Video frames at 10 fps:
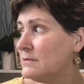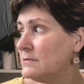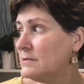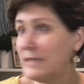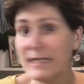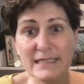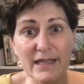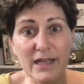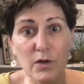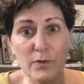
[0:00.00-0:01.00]
Did I say
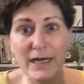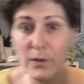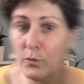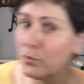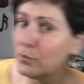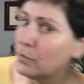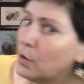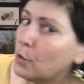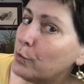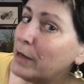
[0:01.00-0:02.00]
that already?
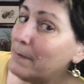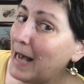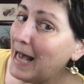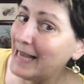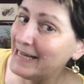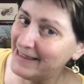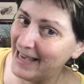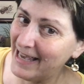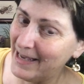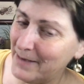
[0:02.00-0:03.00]
Remind
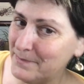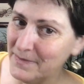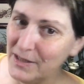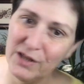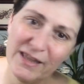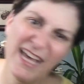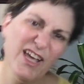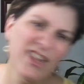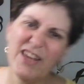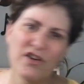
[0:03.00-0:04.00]

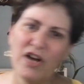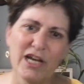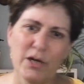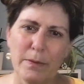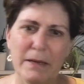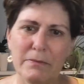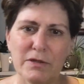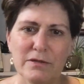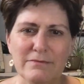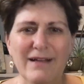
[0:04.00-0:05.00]
them. They're not going to remember.